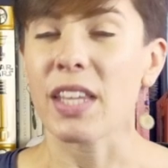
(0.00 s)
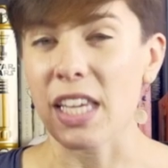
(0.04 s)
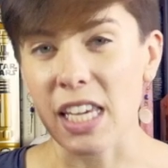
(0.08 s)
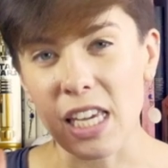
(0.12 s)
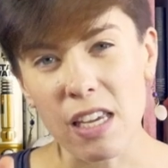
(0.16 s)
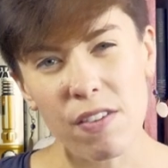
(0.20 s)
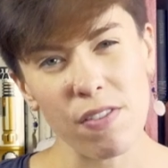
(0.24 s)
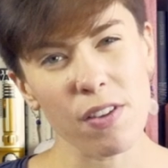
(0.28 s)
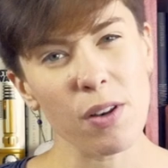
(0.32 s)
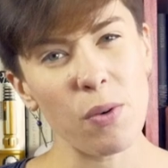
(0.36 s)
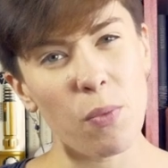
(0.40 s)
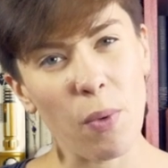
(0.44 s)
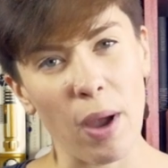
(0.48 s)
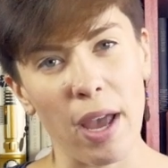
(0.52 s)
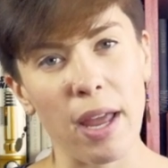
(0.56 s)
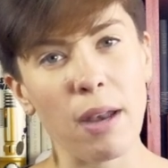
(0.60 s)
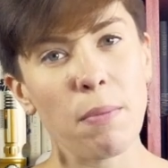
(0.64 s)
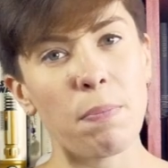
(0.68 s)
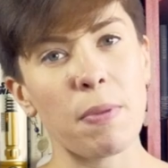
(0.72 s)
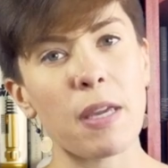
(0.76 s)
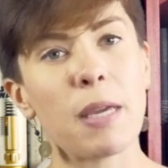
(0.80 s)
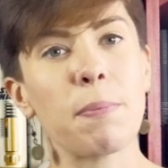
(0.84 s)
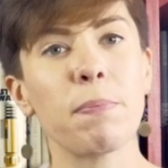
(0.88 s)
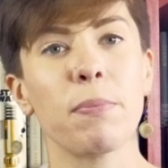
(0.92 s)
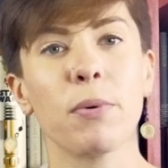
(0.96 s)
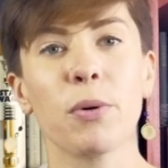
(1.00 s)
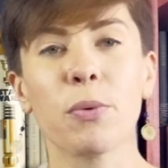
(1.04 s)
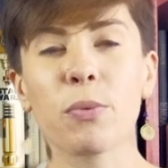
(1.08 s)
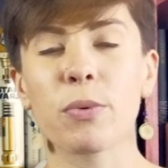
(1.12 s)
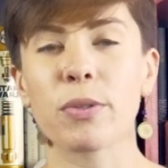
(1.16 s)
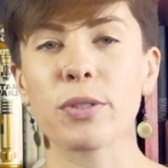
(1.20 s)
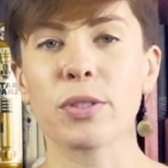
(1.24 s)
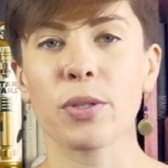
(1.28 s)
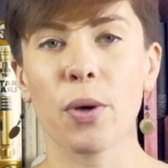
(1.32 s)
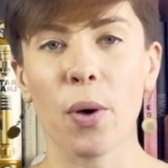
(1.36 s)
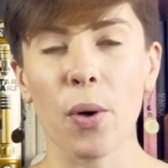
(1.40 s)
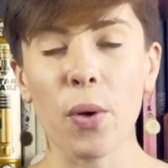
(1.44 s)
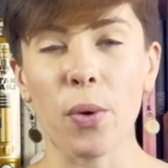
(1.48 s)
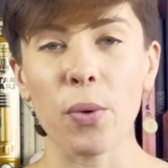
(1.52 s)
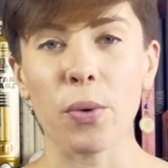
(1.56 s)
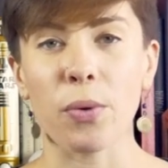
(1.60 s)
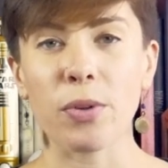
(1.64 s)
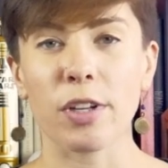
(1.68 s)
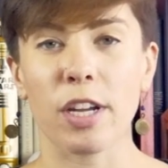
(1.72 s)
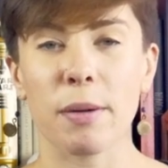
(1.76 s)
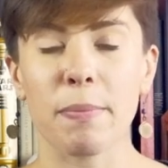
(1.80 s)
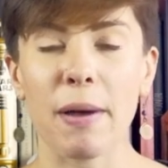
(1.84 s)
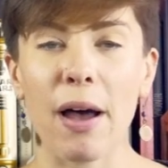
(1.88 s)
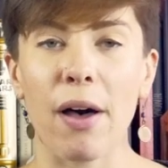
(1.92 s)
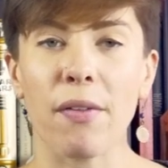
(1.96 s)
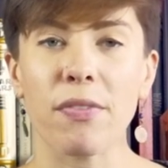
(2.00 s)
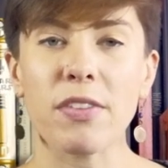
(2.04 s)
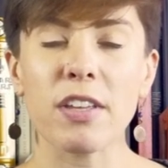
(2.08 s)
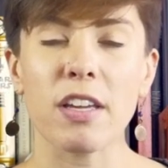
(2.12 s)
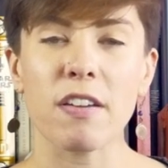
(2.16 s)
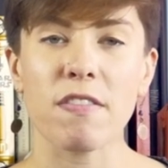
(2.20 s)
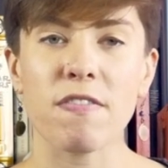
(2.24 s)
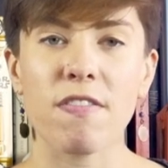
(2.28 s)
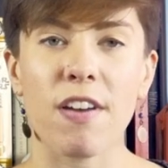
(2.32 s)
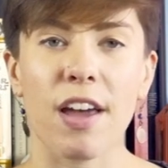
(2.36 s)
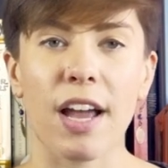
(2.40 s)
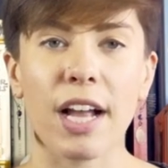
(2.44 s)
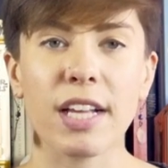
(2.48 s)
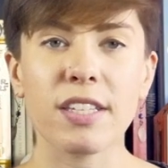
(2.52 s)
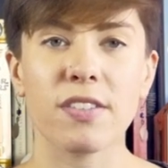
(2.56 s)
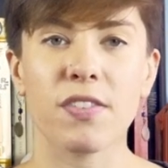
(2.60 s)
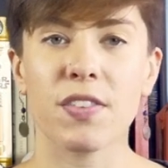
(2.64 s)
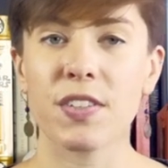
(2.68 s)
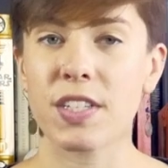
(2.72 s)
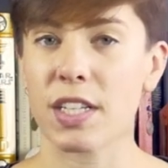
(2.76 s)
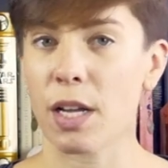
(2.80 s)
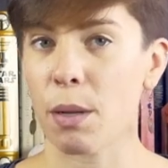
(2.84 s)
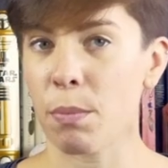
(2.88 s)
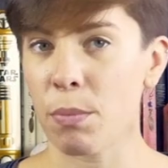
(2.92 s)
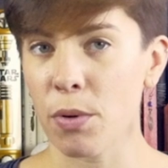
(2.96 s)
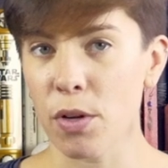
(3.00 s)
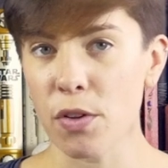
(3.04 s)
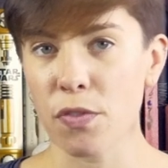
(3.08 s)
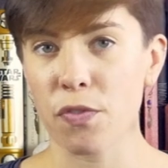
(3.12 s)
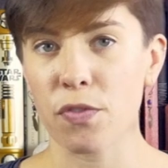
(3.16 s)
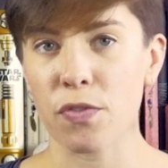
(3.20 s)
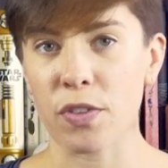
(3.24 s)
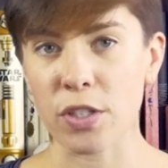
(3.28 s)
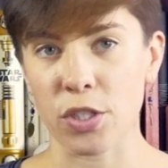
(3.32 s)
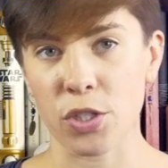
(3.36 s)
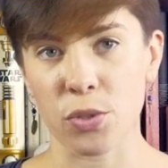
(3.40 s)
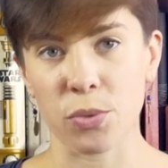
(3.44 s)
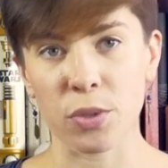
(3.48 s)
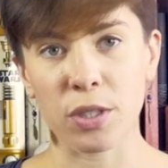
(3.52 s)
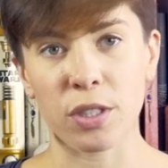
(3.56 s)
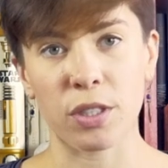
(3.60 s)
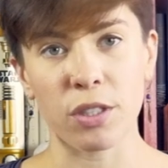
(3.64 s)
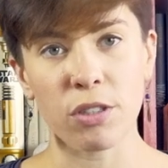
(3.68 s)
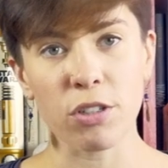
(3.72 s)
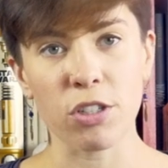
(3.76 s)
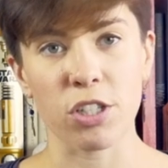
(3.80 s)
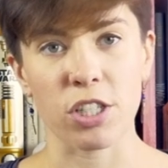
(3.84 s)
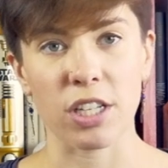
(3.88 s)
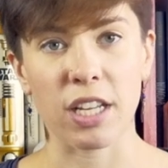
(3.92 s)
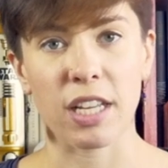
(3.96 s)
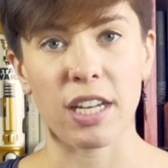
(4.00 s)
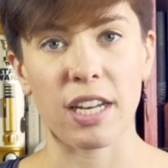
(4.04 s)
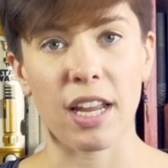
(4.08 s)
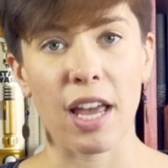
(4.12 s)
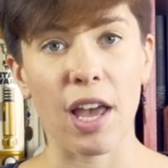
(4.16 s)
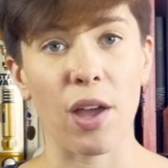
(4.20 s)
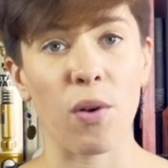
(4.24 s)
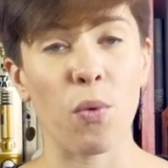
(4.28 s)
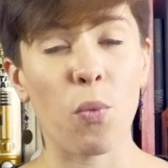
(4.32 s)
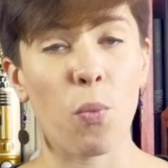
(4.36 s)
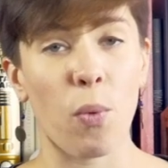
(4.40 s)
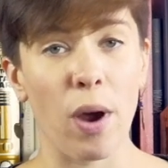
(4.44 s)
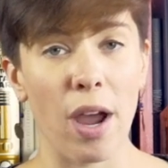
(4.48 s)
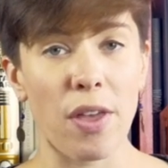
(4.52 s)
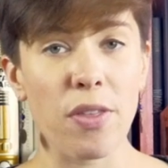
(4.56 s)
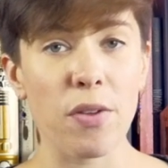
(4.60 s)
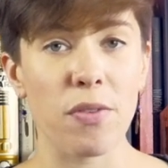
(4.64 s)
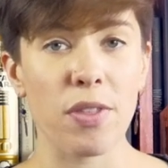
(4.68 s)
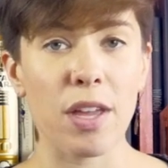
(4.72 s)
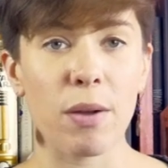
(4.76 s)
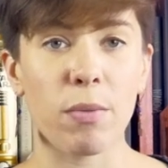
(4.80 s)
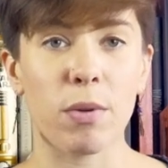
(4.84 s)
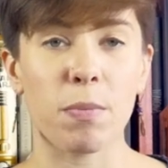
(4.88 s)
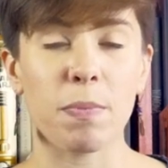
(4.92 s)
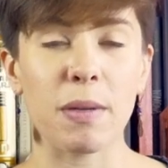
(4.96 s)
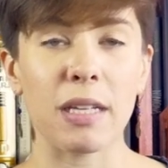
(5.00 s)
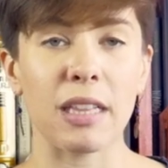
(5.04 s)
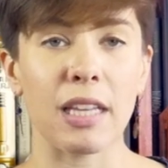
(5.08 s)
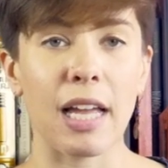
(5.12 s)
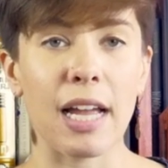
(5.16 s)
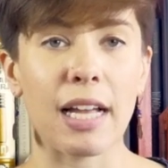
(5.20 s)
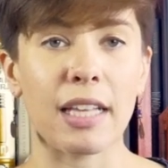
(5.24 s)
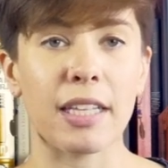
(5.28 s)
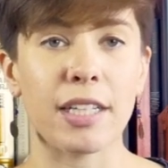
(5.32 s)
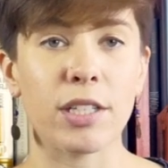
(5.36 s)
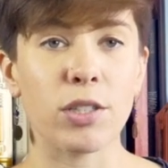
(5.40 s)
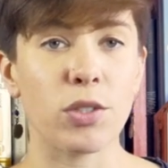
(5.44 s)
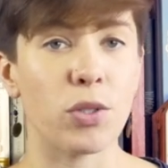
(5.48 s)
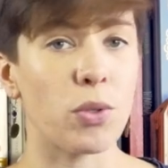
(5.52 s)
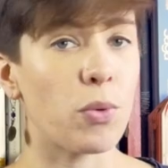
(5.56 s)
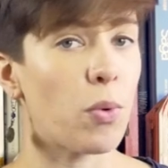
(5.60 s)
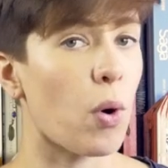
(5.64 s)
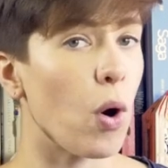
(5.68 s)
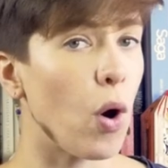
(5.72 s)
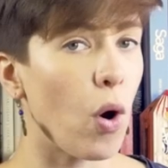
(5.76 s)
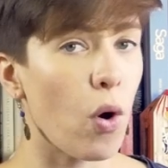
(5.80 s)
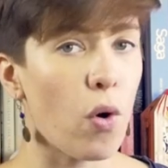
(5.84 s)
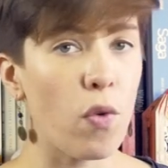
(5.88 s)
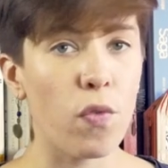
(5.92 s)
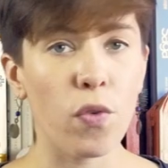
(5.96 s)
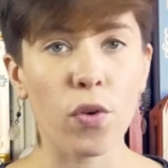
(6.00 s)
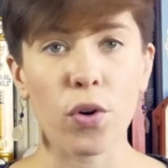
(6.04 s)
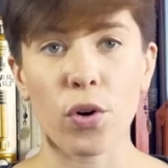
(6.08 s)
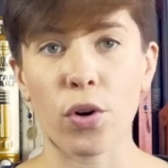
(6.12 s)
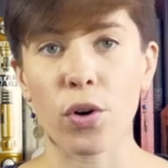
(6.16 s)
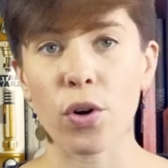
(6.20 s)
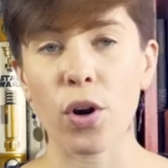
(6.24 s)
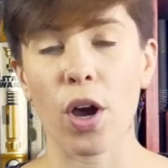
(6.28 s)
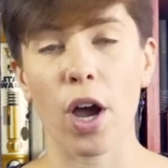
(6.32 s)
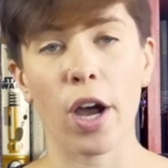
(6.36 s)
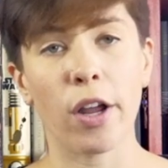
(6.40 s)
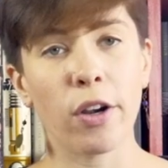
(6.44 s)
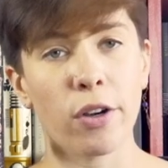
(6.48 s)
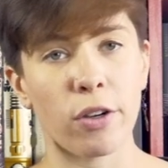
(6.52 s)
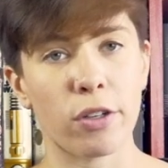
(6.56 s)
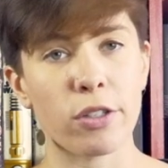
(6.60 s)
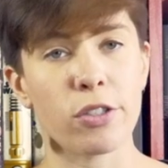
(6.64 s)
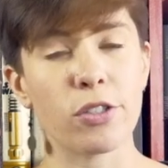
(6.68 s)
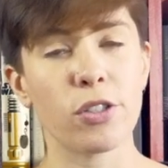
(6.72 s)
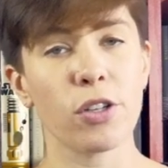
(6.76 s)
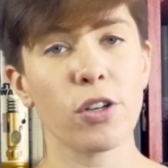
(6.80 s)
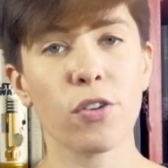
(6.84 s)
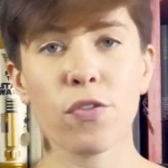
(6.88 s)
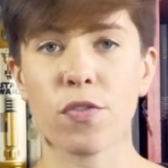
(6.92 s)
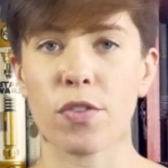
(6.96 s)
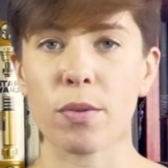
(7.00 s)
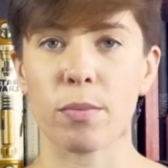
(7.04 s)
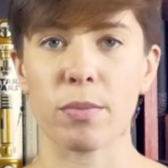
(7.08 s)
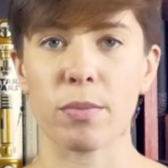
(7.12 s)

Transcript: Even when people were told about the effects of the Delbouef visual illusion and whether they would be likely to over or underserve